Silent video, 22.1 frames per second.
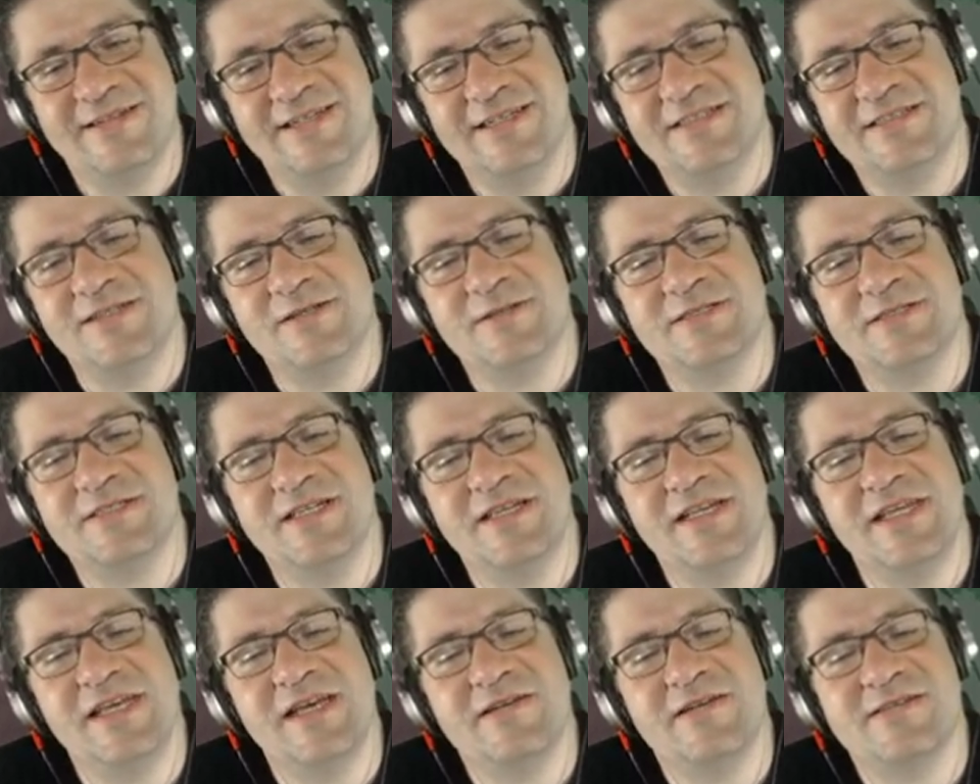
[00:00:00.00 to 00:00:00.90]
it's all
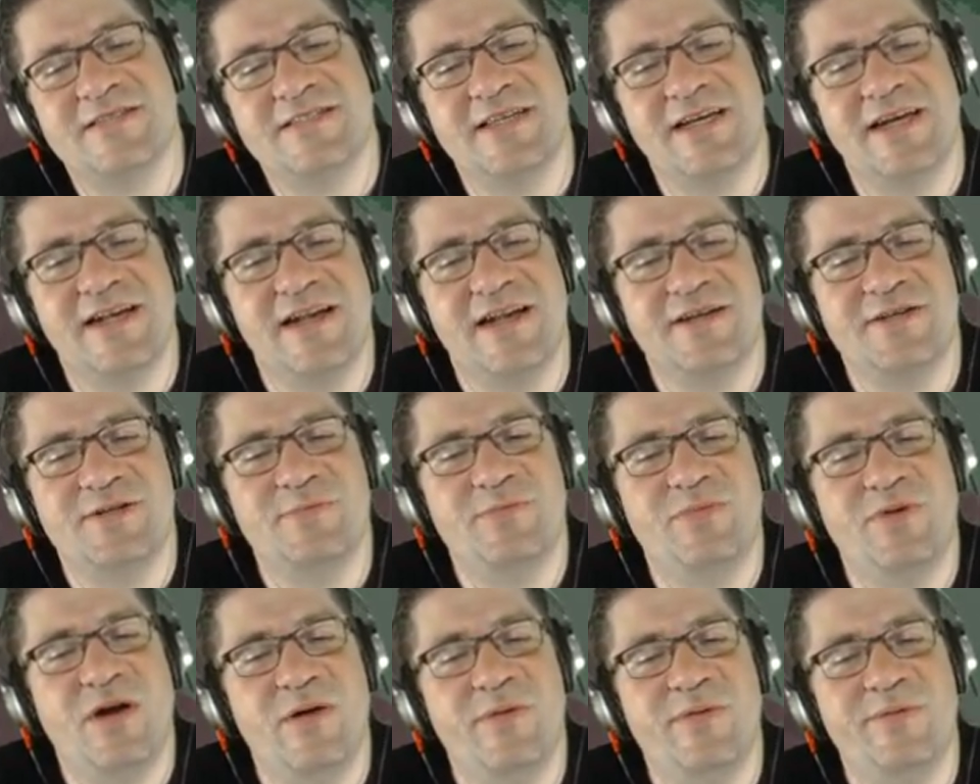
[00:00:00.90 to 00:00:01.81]
sunny outside, I
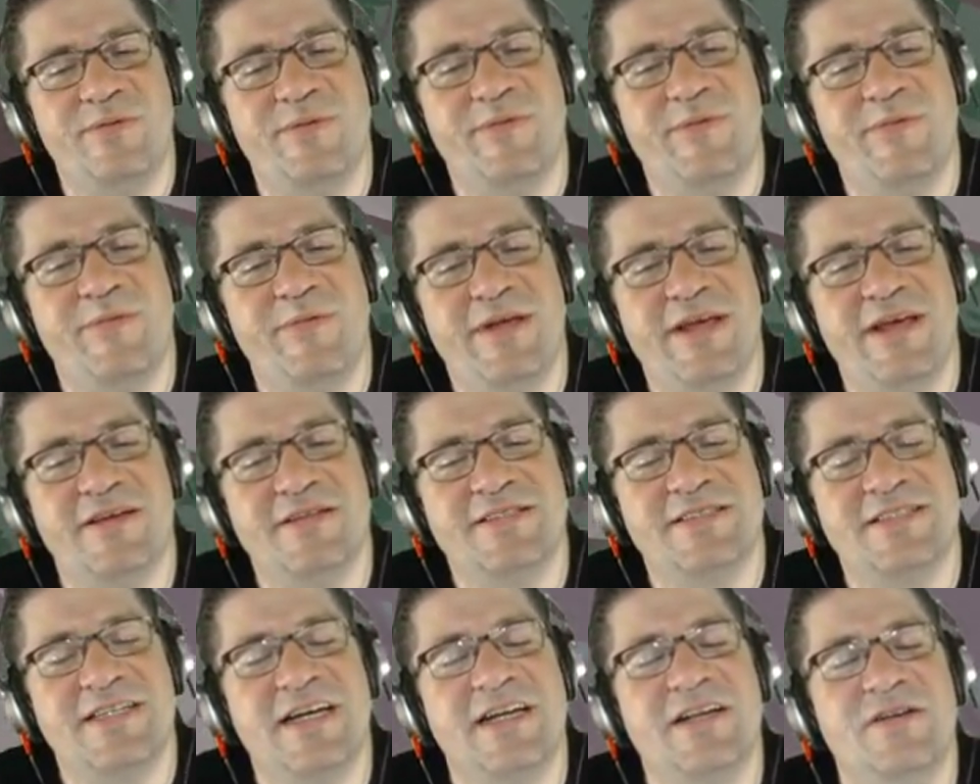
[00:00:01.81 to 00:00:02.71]
should probably be
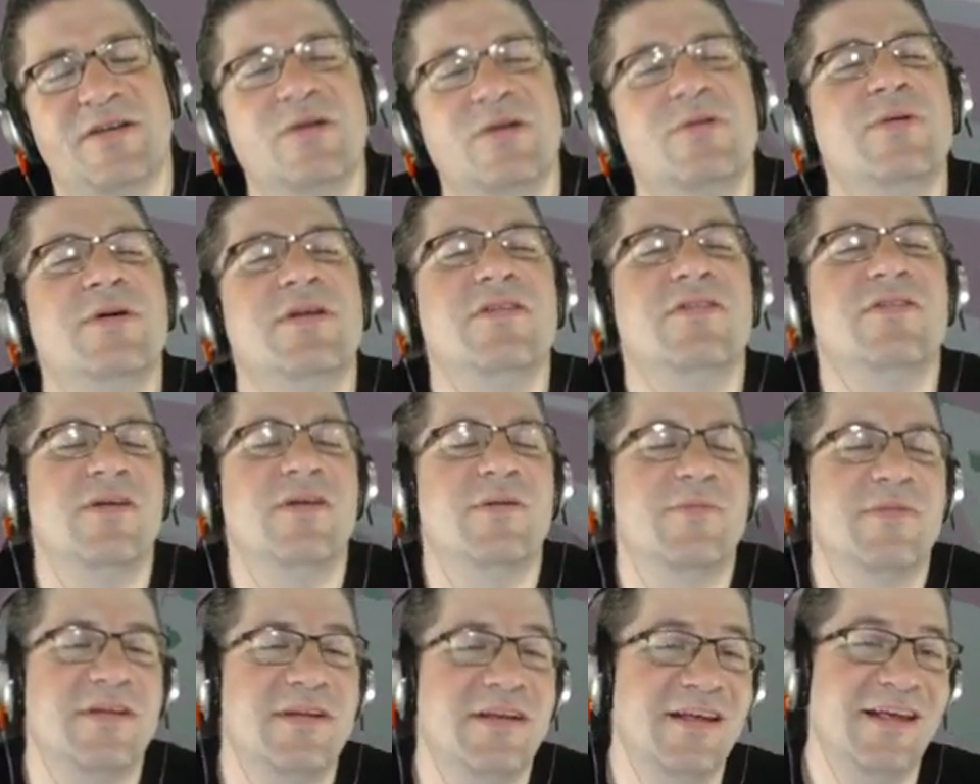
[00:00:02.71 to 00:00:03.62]
outside doing
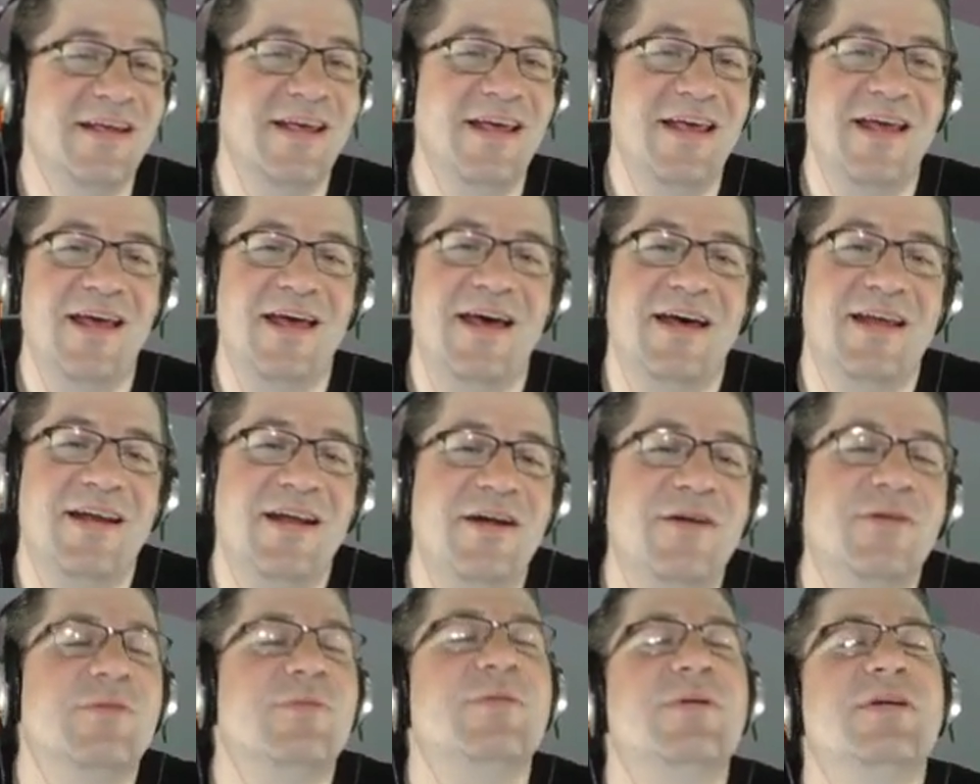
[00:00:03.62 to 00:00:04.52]
something, and I
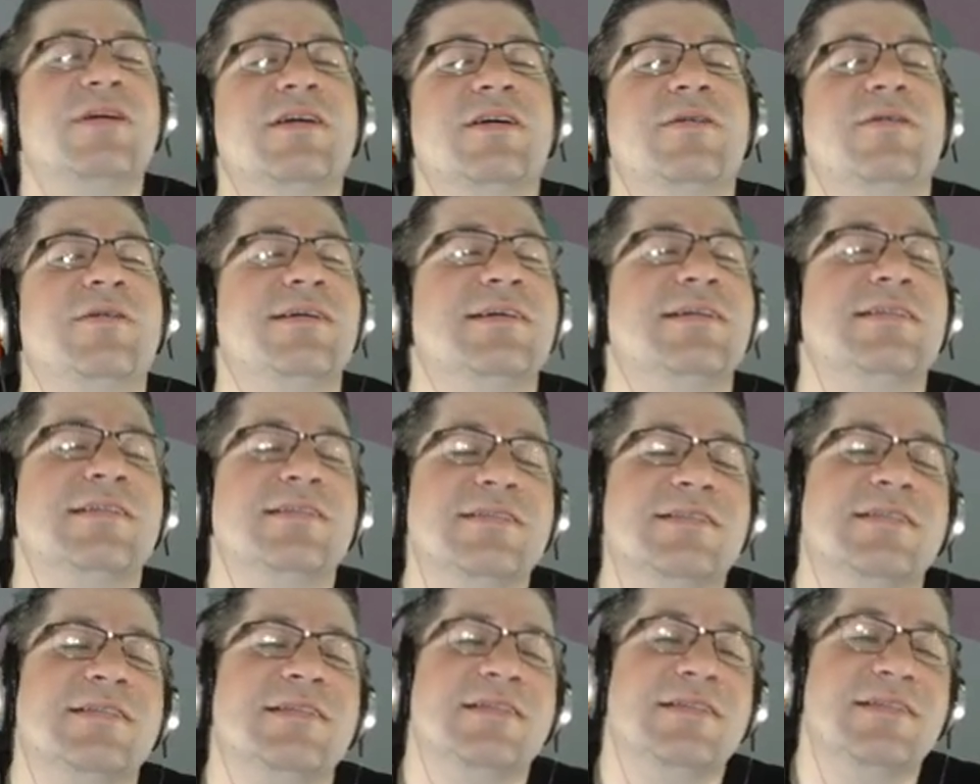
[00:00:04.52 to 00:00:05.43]
don't want to go out in the
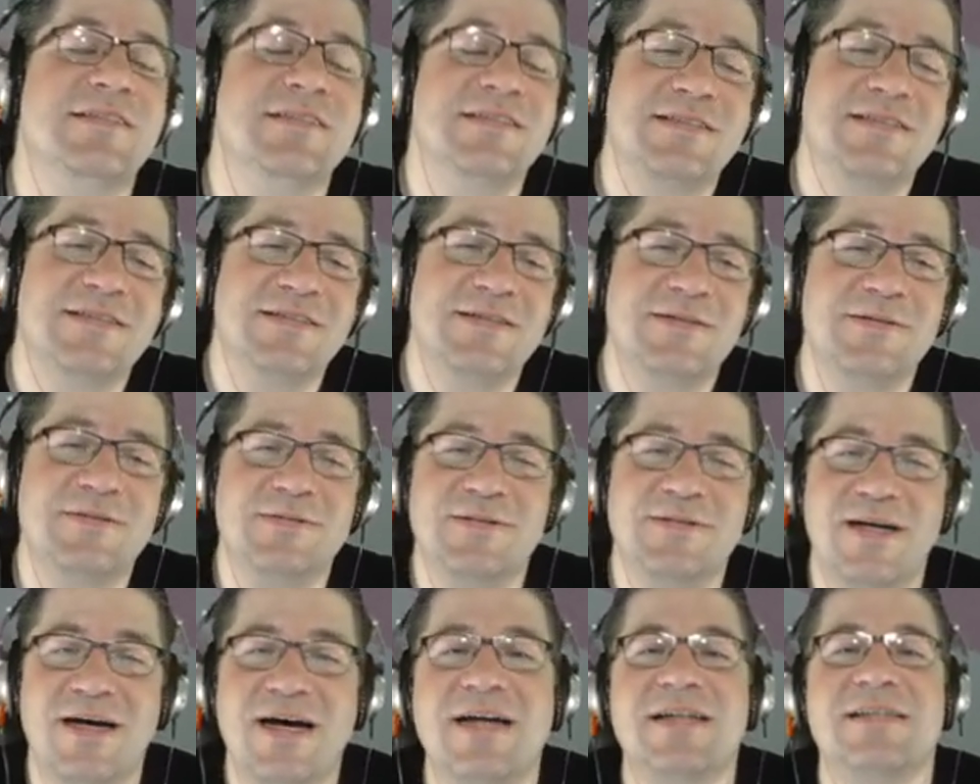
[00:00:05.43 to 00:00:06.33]
sun, it's so
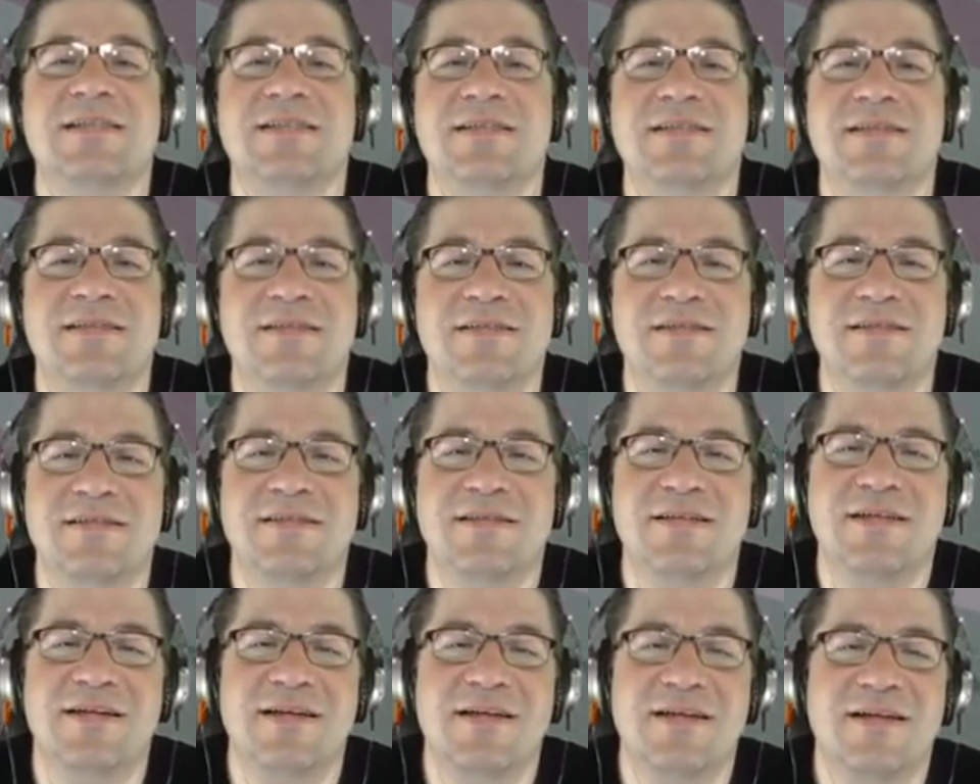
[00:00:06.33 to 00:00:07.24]
hot.
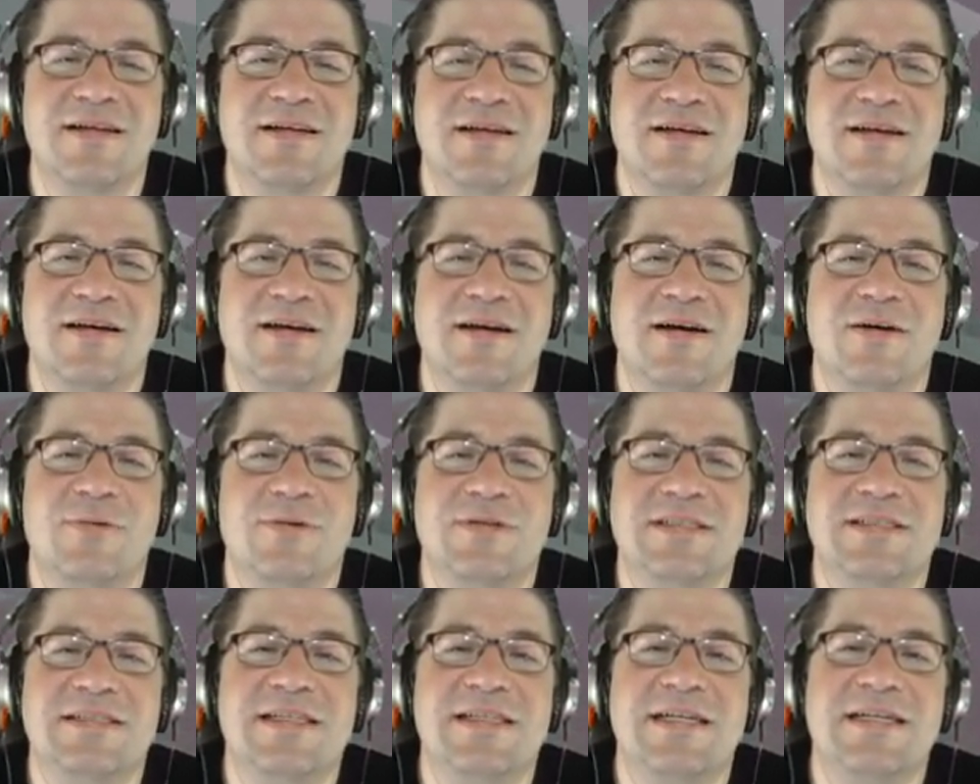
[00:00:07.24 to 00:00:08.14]
I
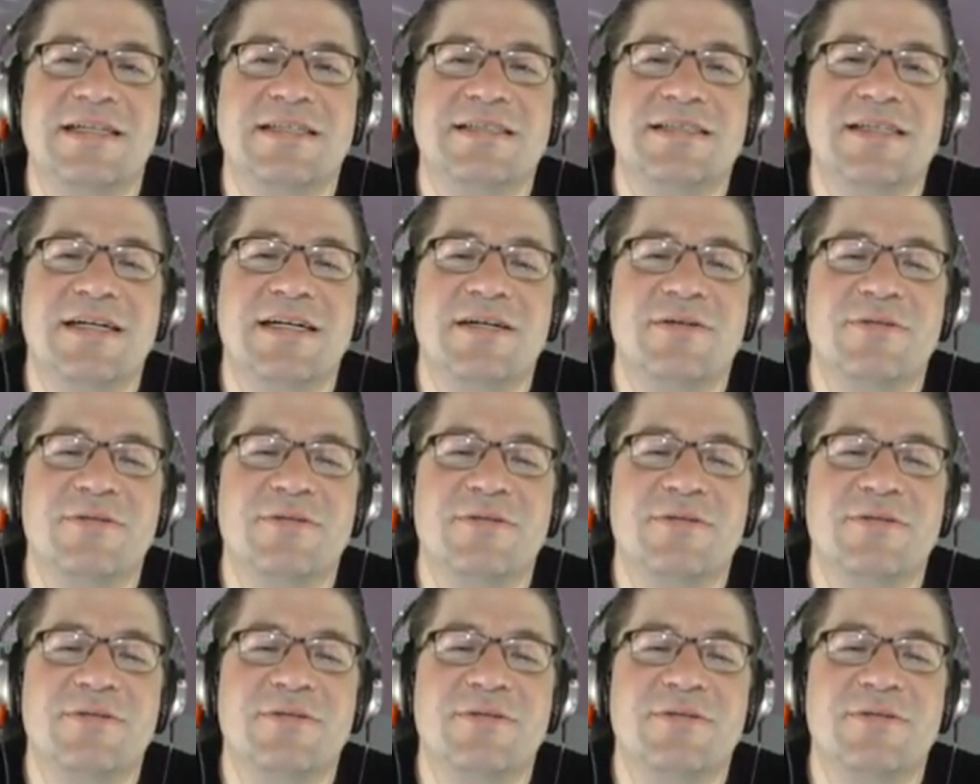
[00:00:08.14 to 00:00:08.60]
want to stay inside